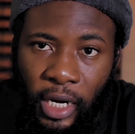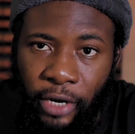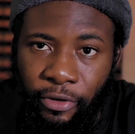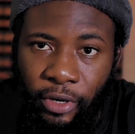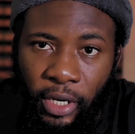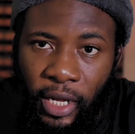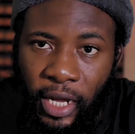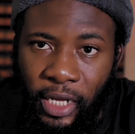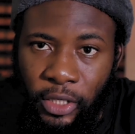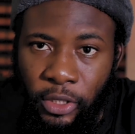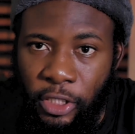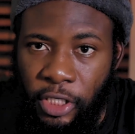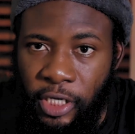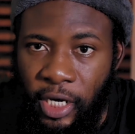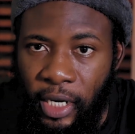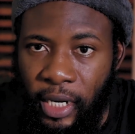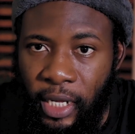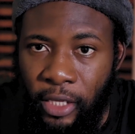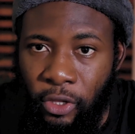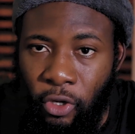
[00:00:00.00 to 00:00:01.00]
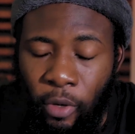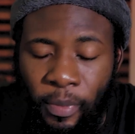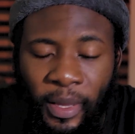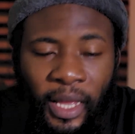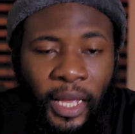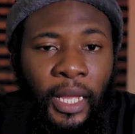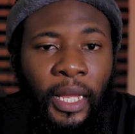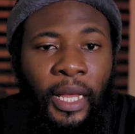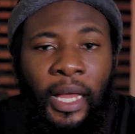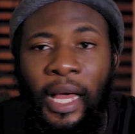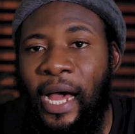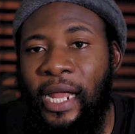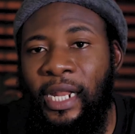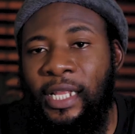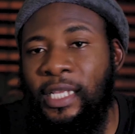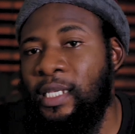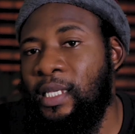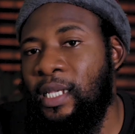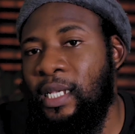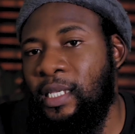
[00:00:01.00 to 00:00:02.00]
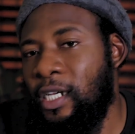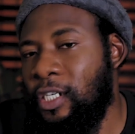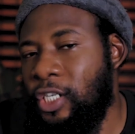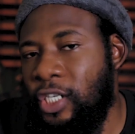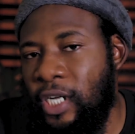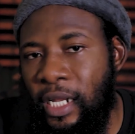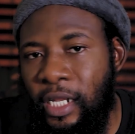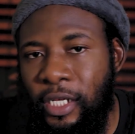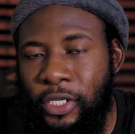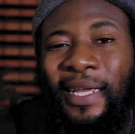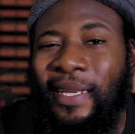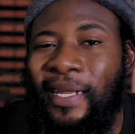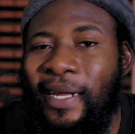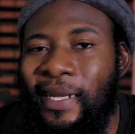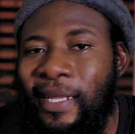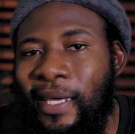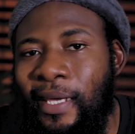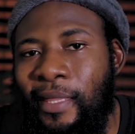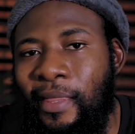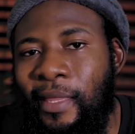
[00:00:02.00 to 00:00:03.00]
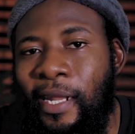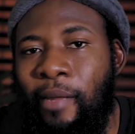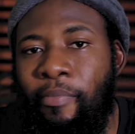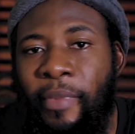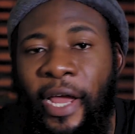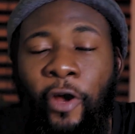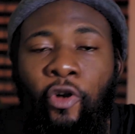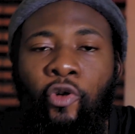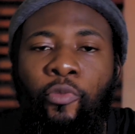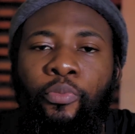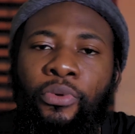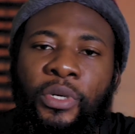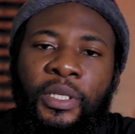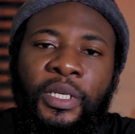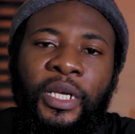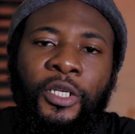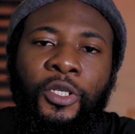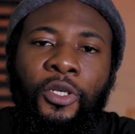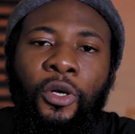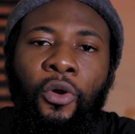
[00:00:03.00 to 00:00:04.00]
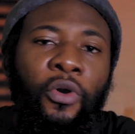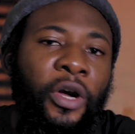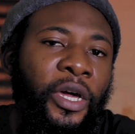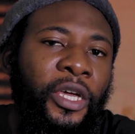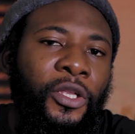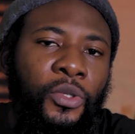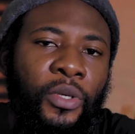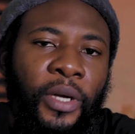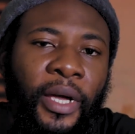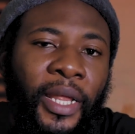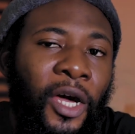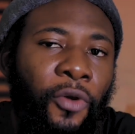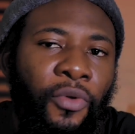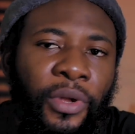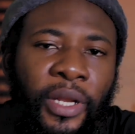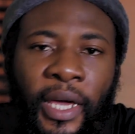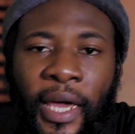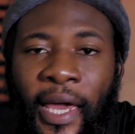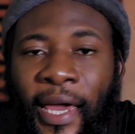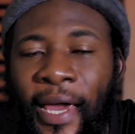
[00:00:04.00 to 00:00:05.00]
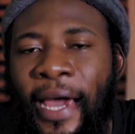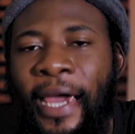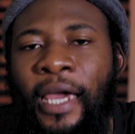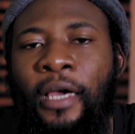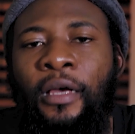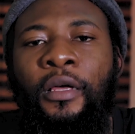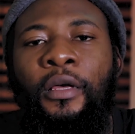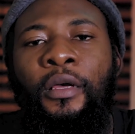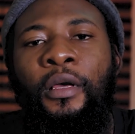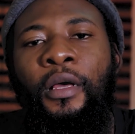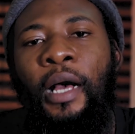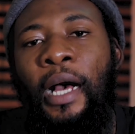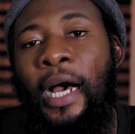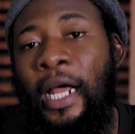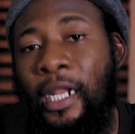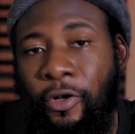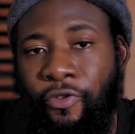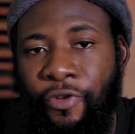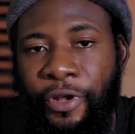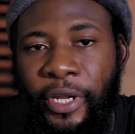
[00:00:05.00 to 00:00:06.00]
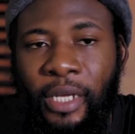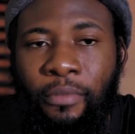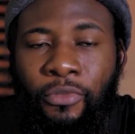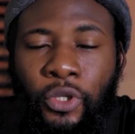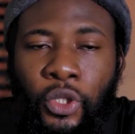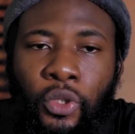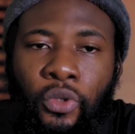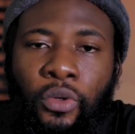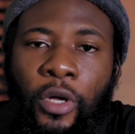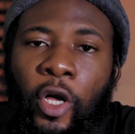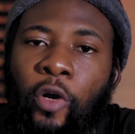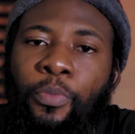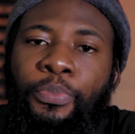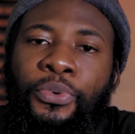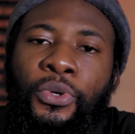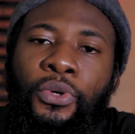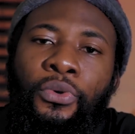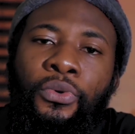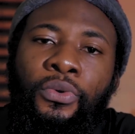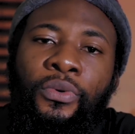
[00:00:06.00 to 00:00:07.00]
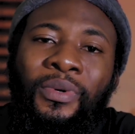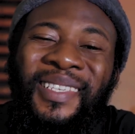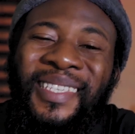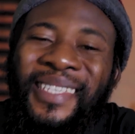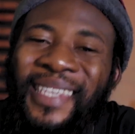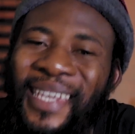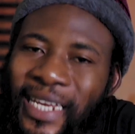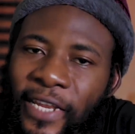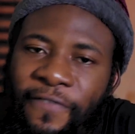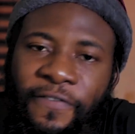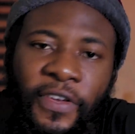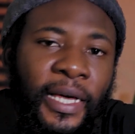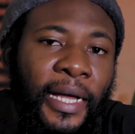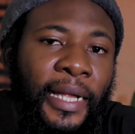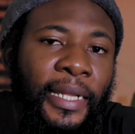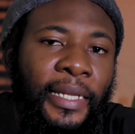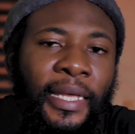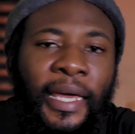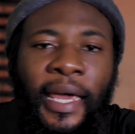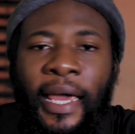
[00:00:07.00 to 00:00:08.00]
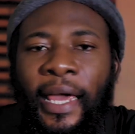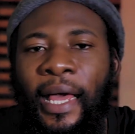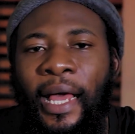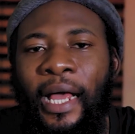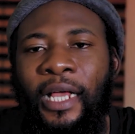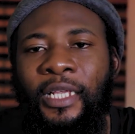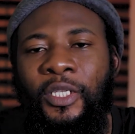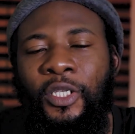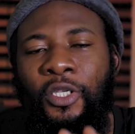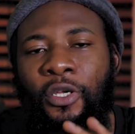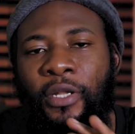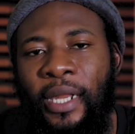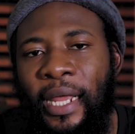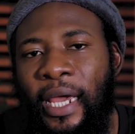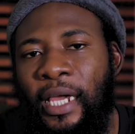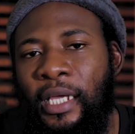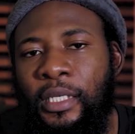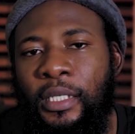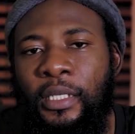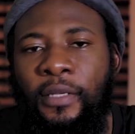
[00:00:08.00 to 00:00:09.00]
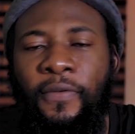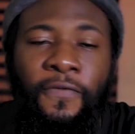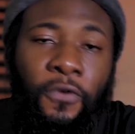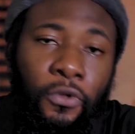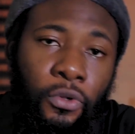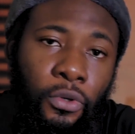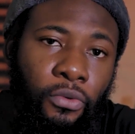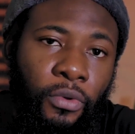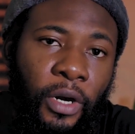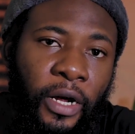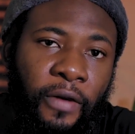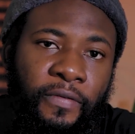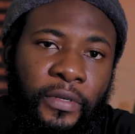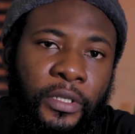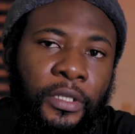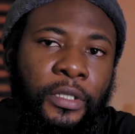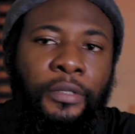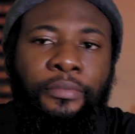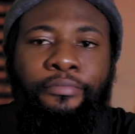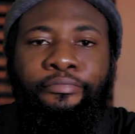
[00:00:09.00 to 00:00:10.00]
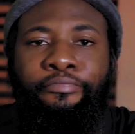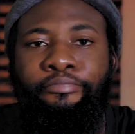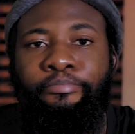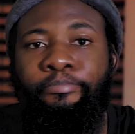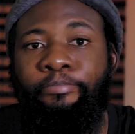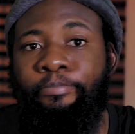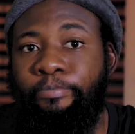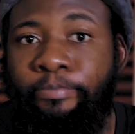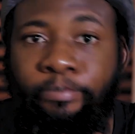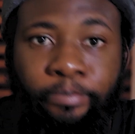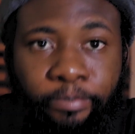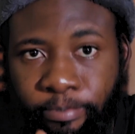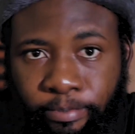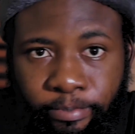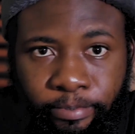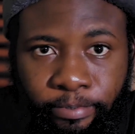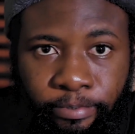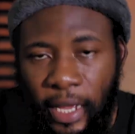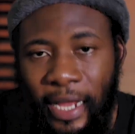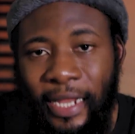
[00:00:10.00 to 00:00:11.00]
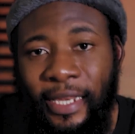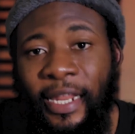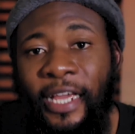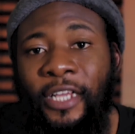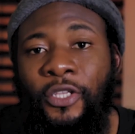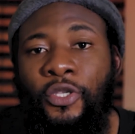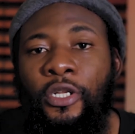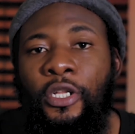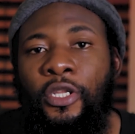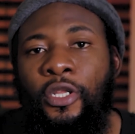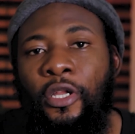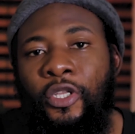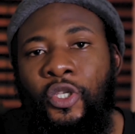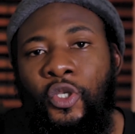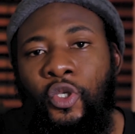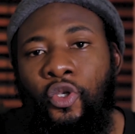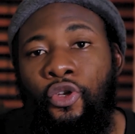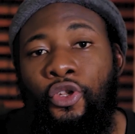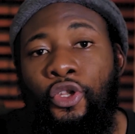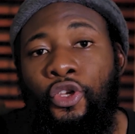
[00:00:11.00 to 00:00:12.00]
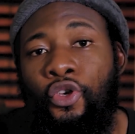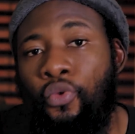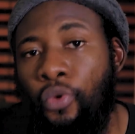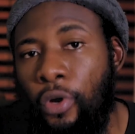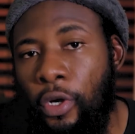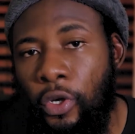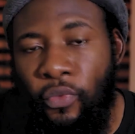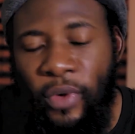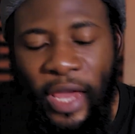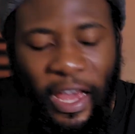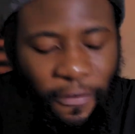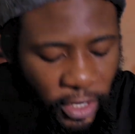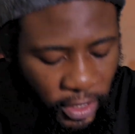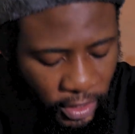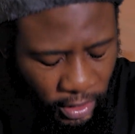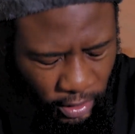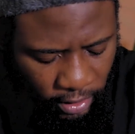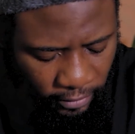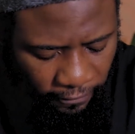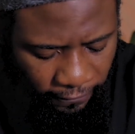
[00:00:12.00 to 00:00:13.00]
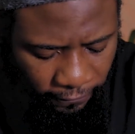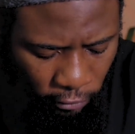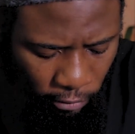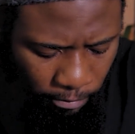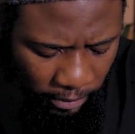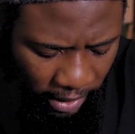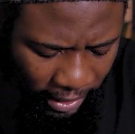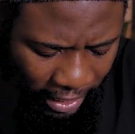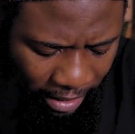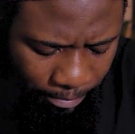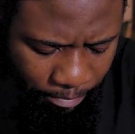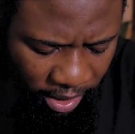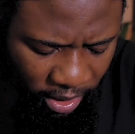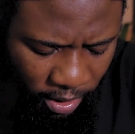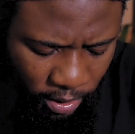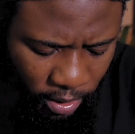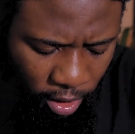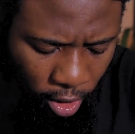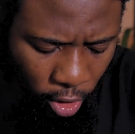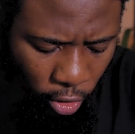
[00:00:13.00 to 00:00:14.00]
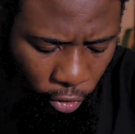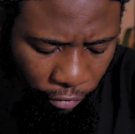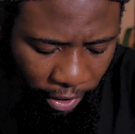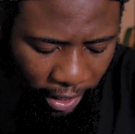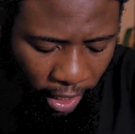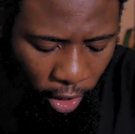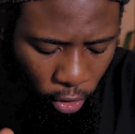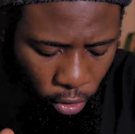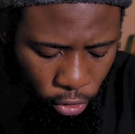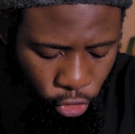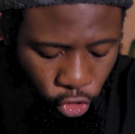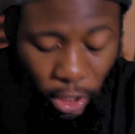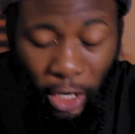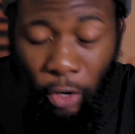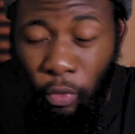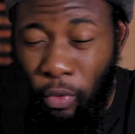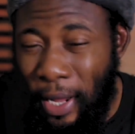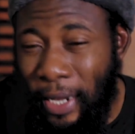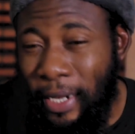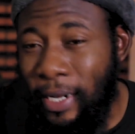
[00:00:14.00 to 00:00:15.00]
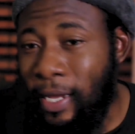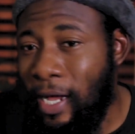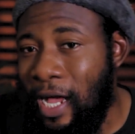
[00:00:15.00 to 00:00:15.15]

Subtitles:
I really had to check that up, and it is essentially a dedicated microprocessor working together with the AI algorithm to help you significantly enhance your night's photographs. And then to the not so new one, we have a 64 megapixel rear ultra quad